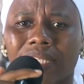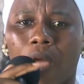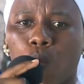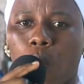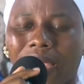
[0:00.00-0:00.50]

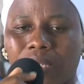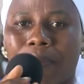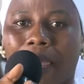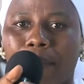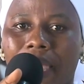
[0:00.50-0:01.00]
I wet
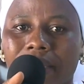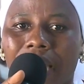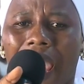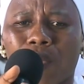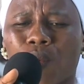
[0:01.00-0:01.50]
my bed.
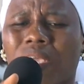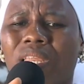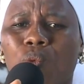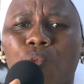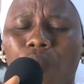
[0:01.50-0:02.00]
I
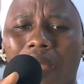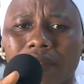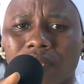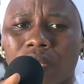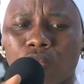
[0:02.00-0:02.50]
quickly
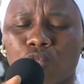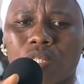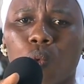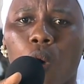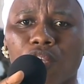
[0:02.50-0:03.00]
rushed to
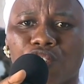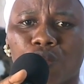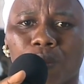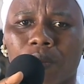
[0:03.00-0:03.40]
the washroom.